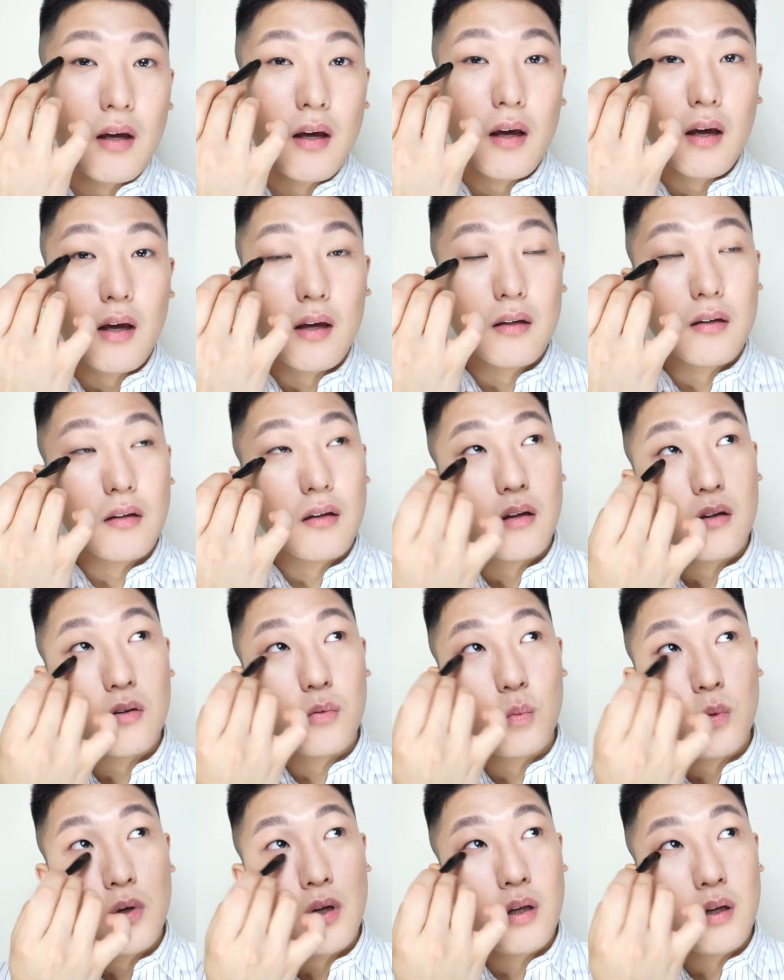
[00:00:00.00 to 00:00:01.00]
And it's
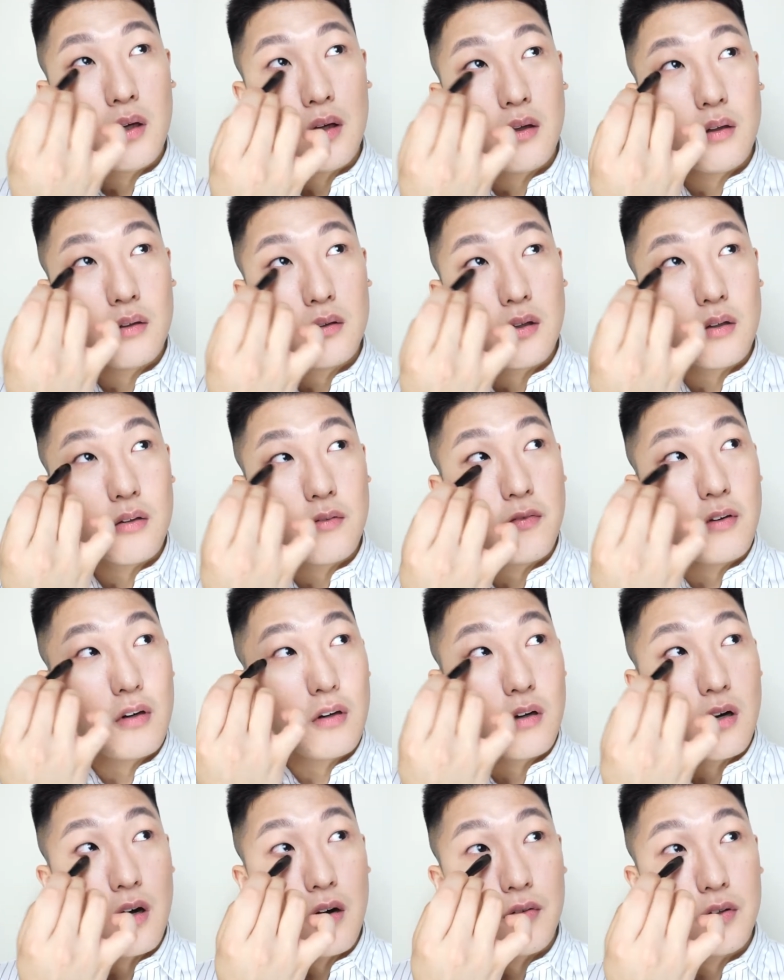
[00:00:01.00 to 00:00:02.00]
really just feel
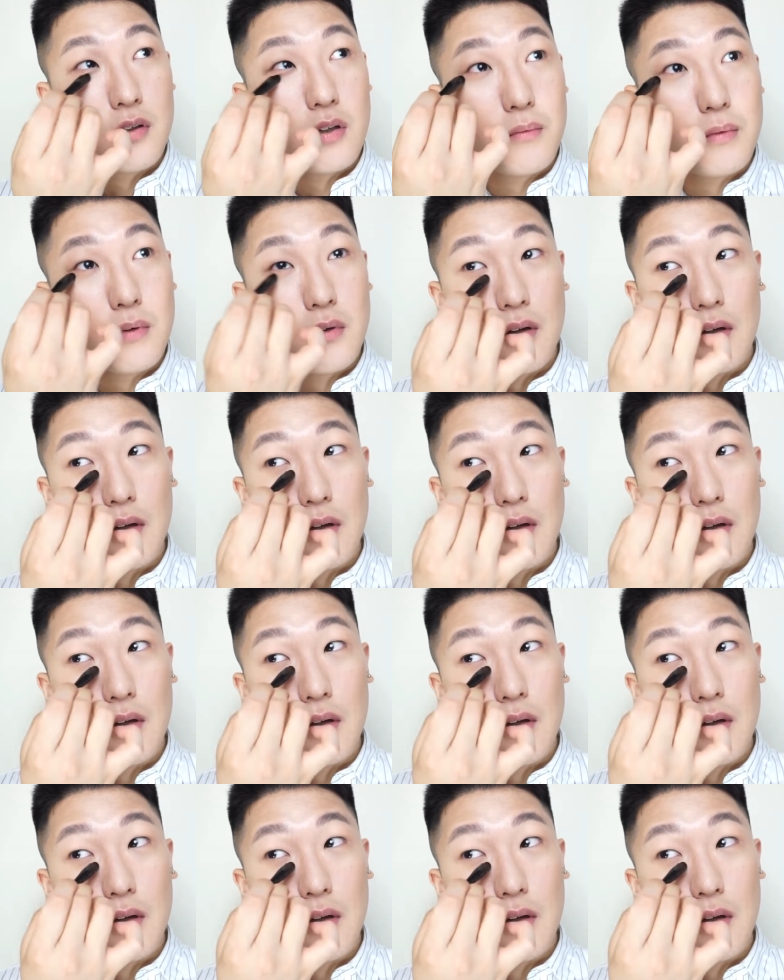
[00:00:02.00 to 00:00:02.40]
comfortable.